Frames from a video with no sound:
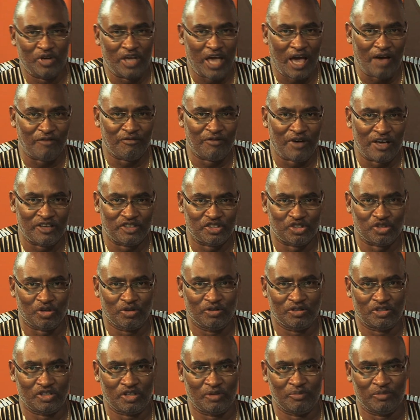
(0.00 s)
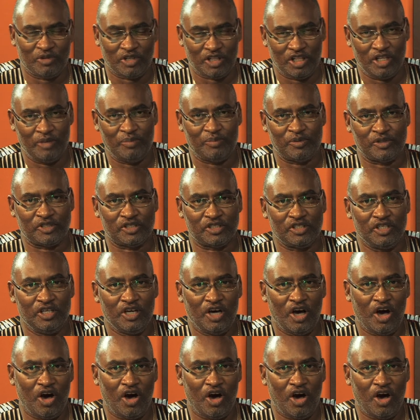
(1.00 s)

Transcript: we have shown some clips